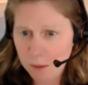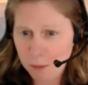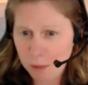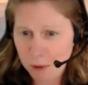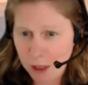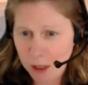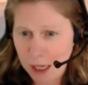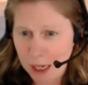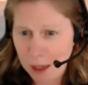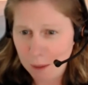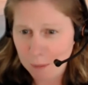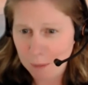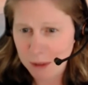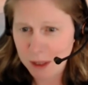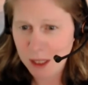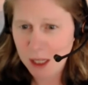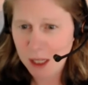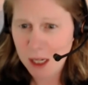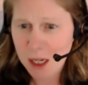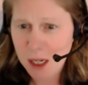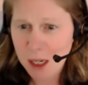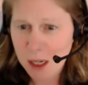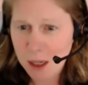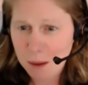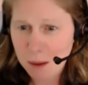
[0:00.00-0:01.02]
perhaps
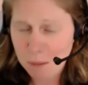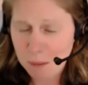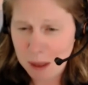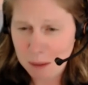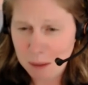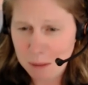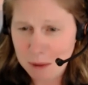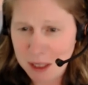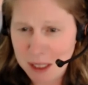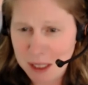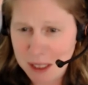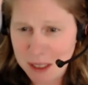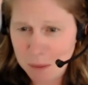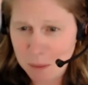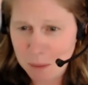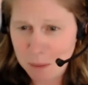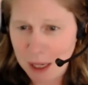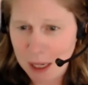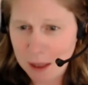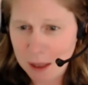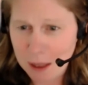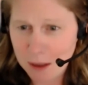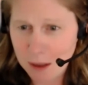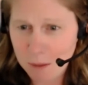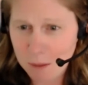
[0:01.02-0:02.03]
maybe these
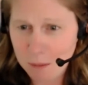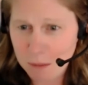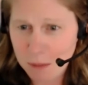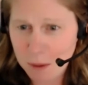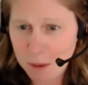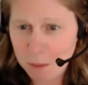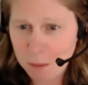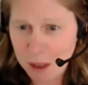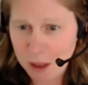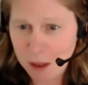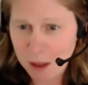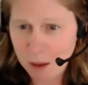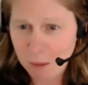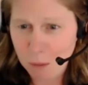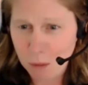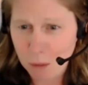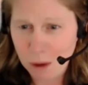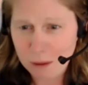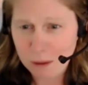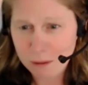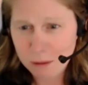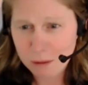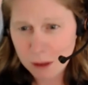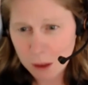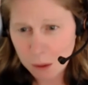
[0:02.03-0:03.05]
spasms become more
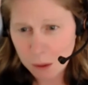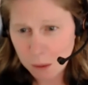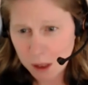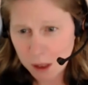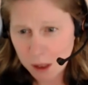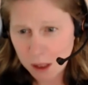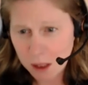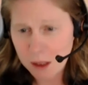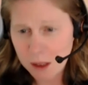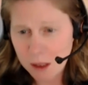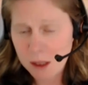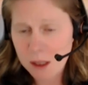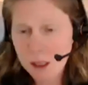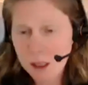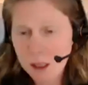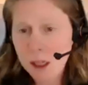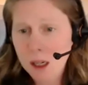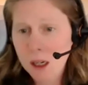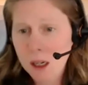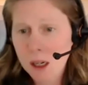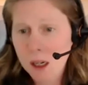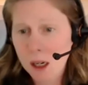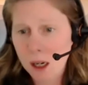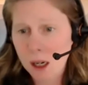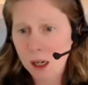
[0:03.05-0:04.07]
frequent,
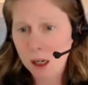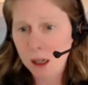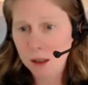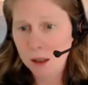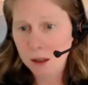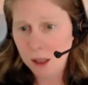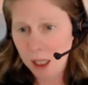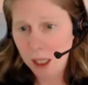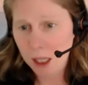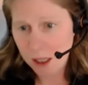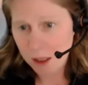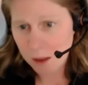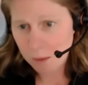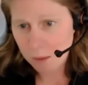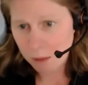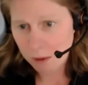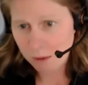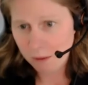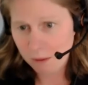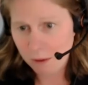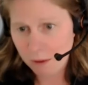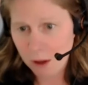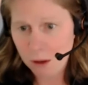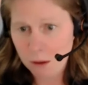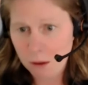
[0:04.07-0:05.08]
less
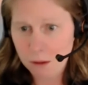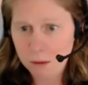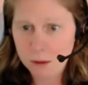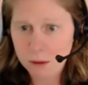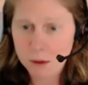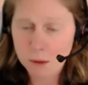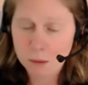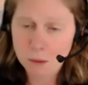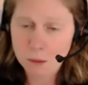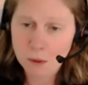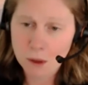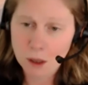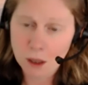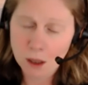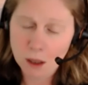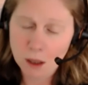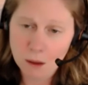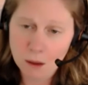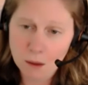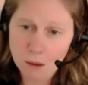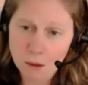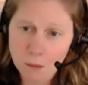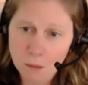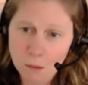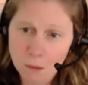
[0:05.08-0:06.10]
provoked,
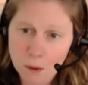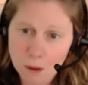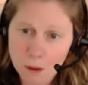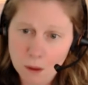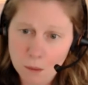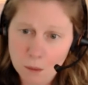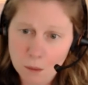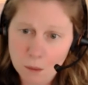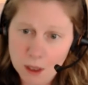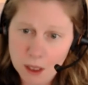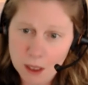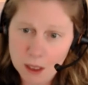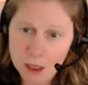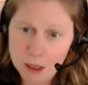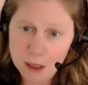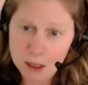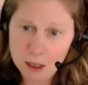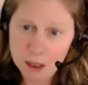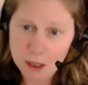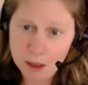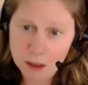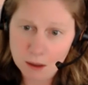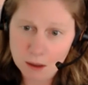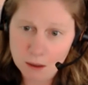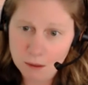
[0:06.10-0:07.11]
where we can
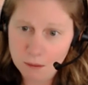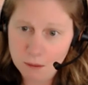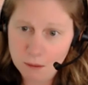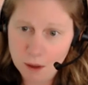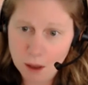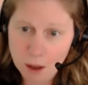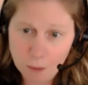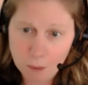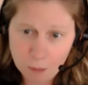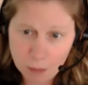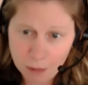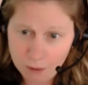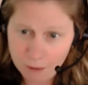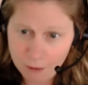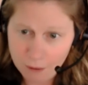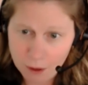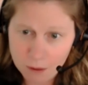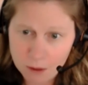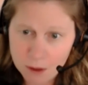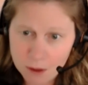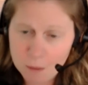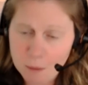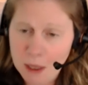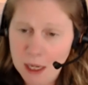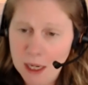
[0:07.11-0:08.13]
see
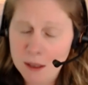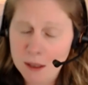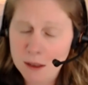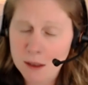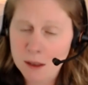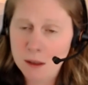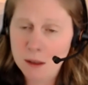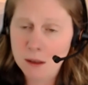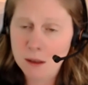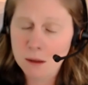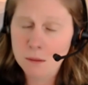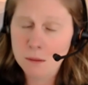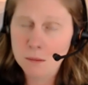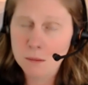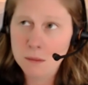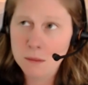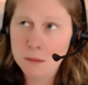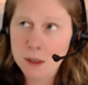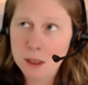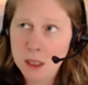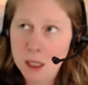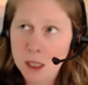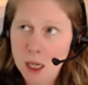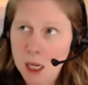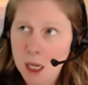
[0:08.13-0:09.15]
unprovoked
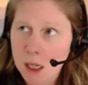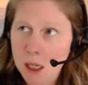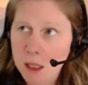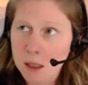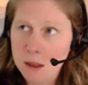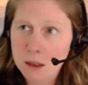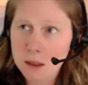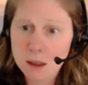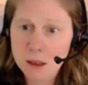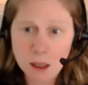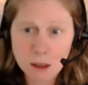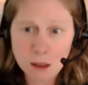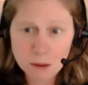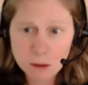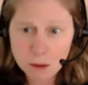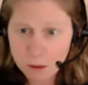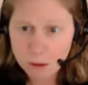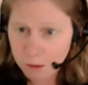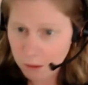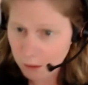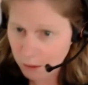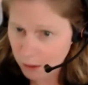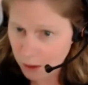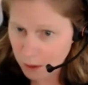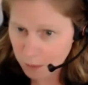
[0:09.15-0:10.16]
spasms and
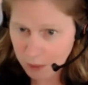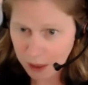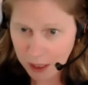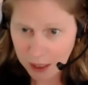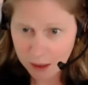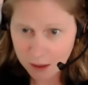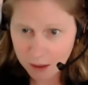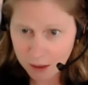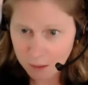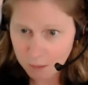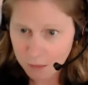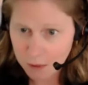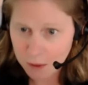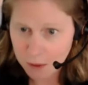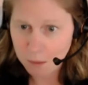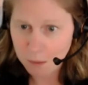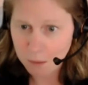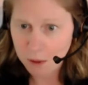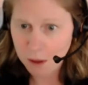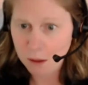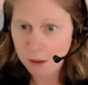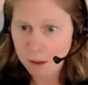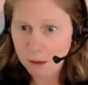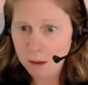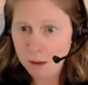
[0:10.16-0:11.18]
nocturnal spasms
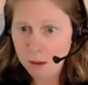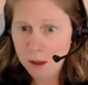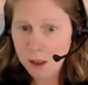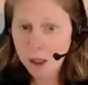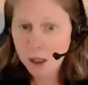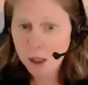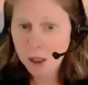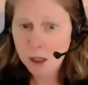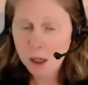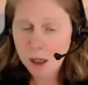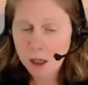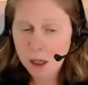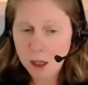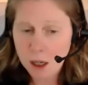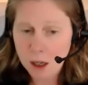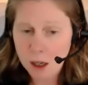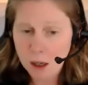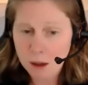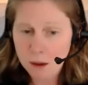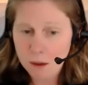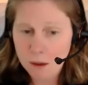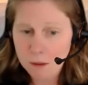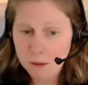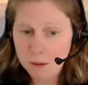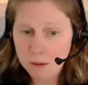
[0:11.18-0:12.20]
where
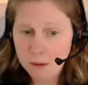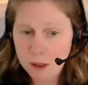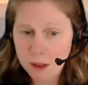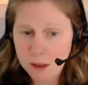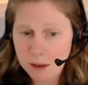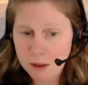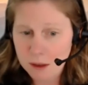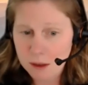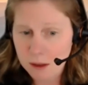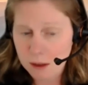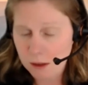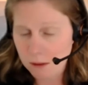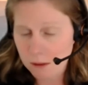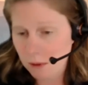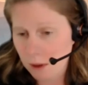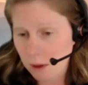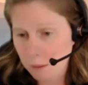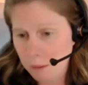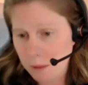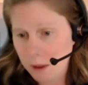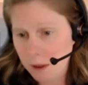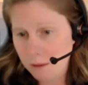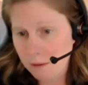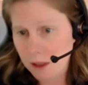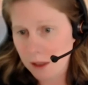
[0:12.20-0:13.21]
it's
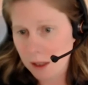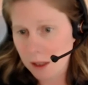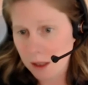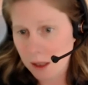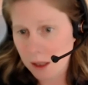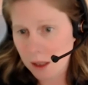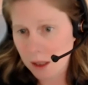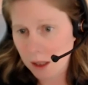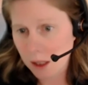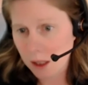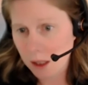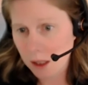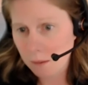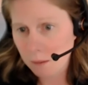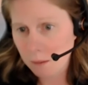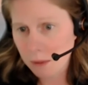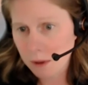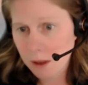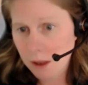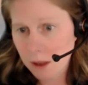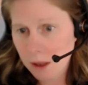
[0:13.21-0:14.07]
disruptive to sleep.